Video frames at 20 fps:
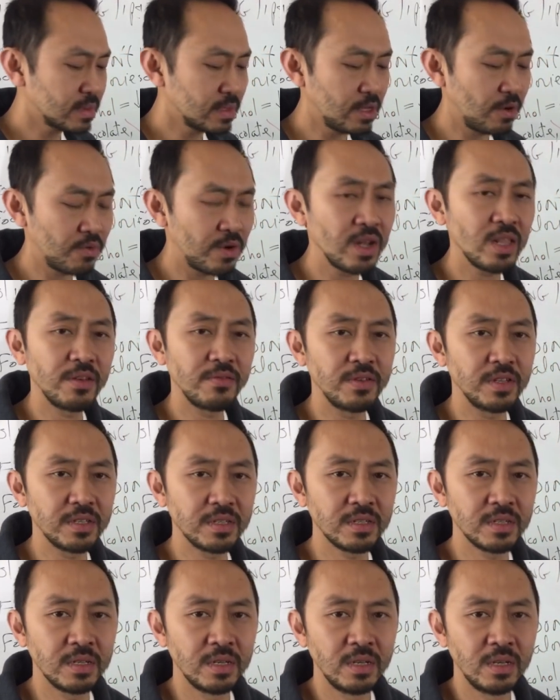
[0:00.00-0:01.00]

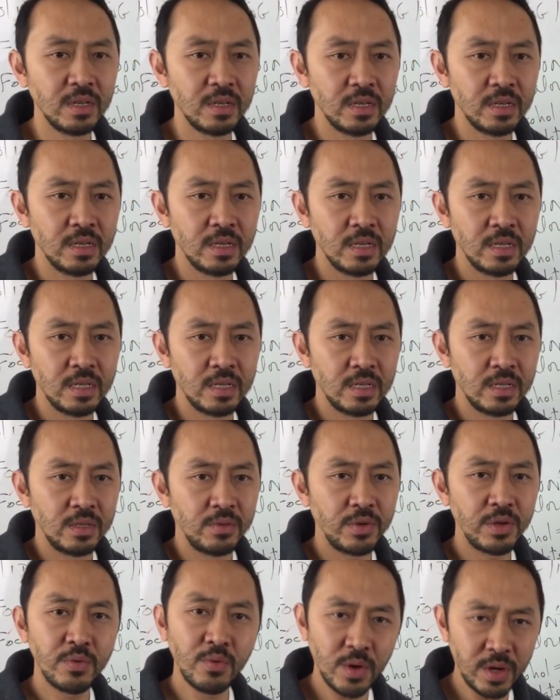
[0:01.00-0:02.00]
relevance
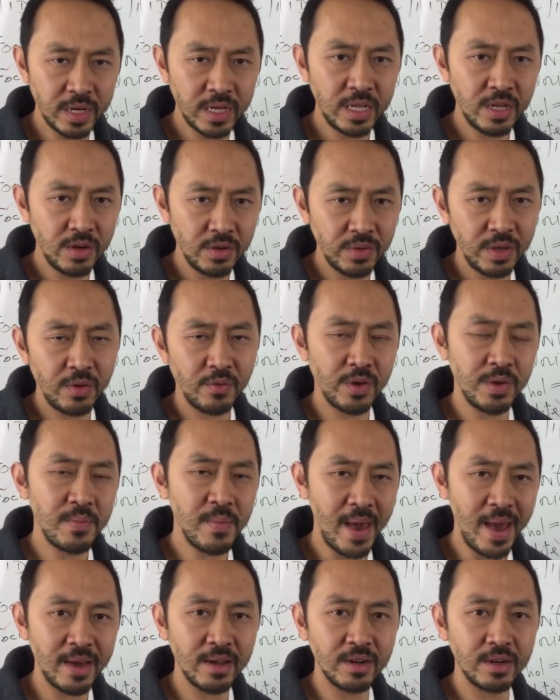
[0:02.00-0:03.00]
we want to know that we
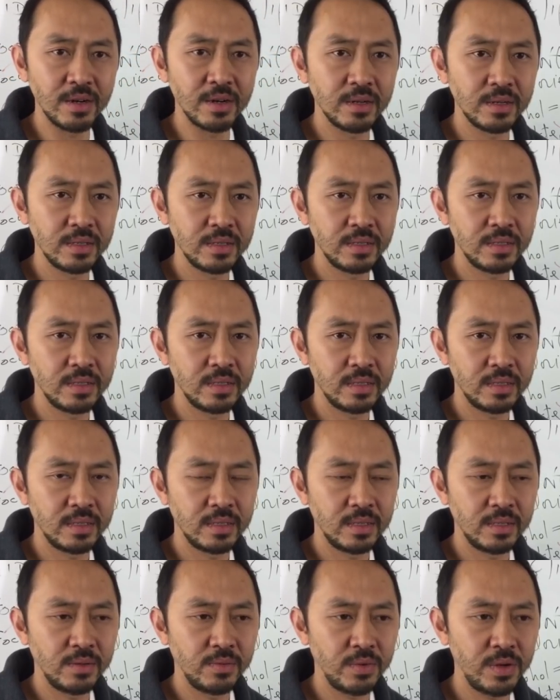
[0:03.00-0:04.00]
matter
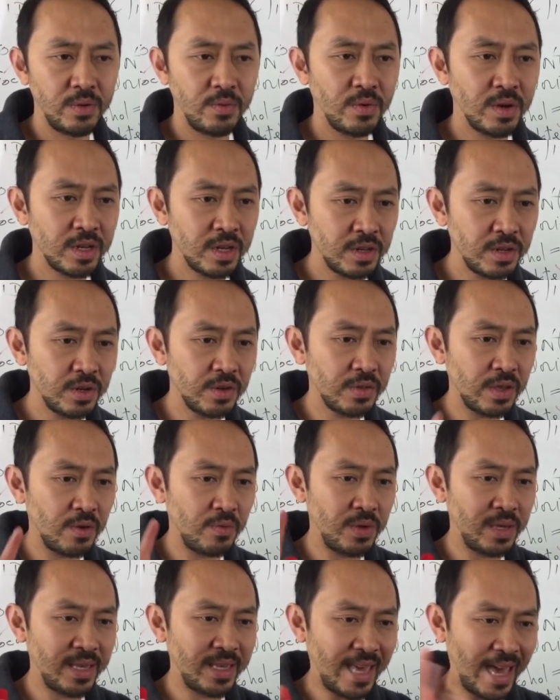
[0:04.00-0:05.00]
we want to know that
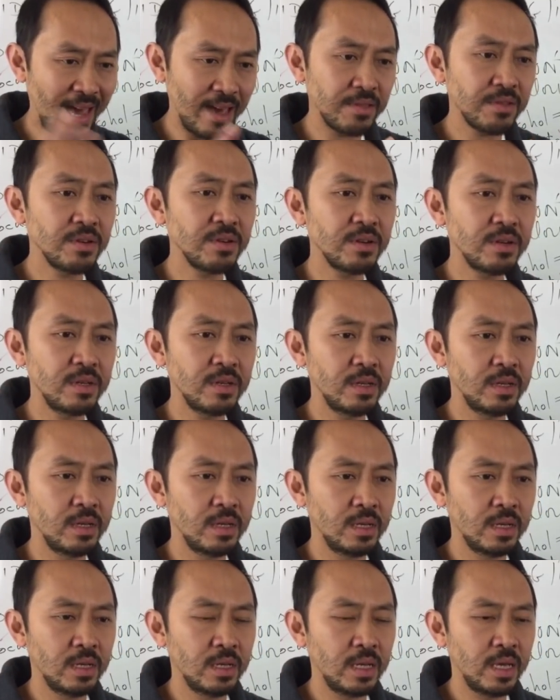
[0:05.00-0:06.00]
we gathered
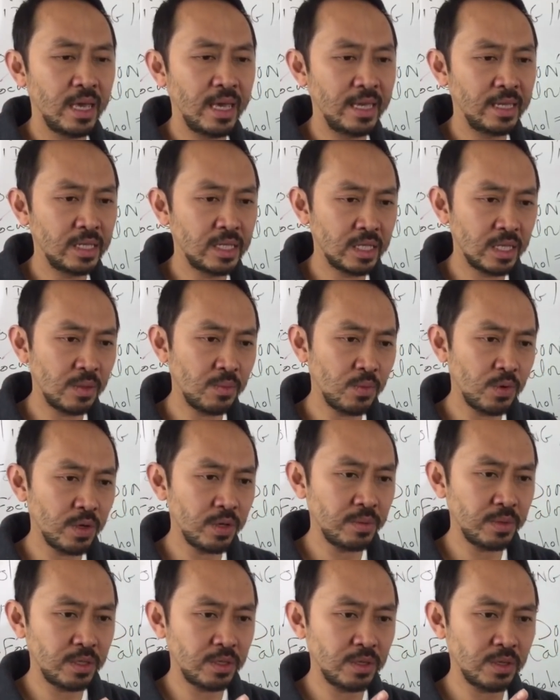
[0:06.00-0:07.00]
and
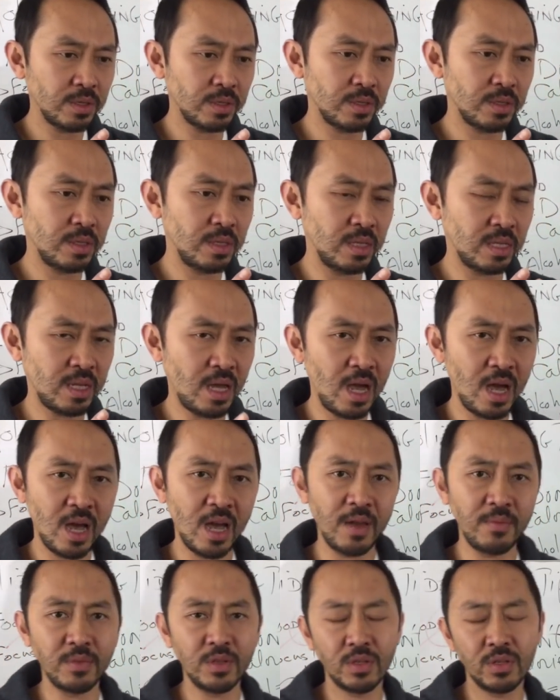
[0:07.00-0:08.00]
someone took the
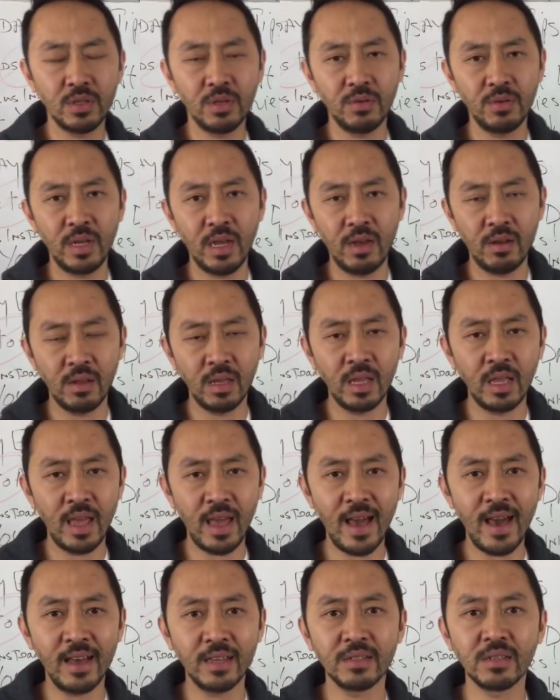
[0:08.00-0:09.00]
time to slow down and
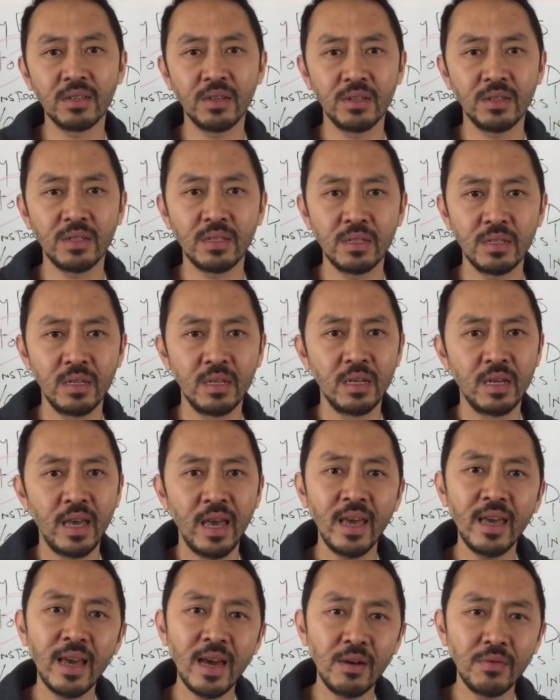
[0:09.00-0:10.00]
ask us,
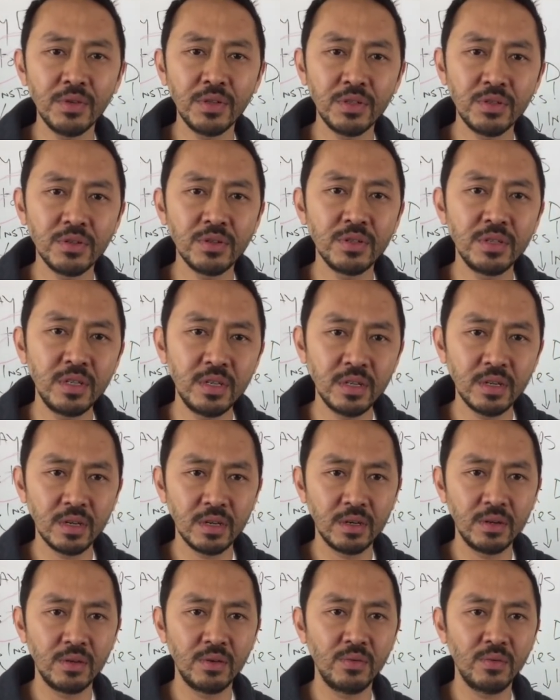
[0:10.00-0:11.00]
hey, how was your
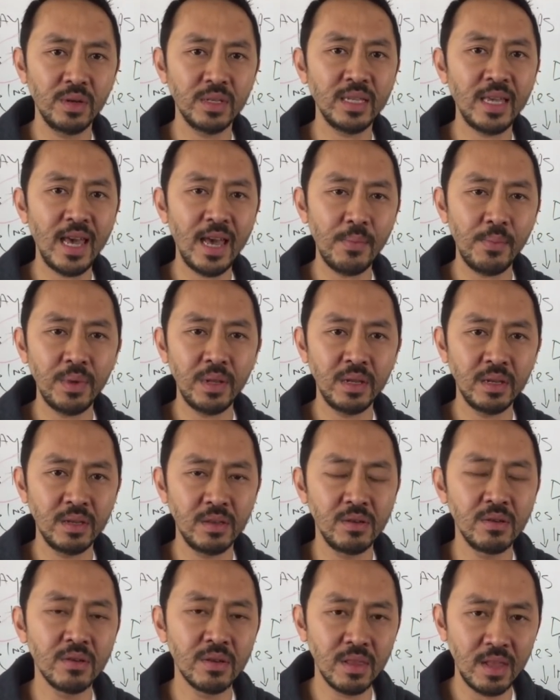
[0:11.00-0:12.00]
year? What's happening
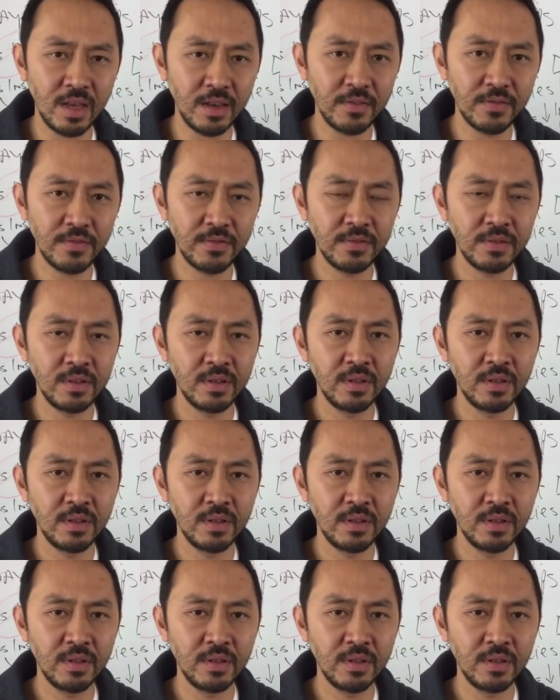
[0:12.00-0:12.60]
in your life?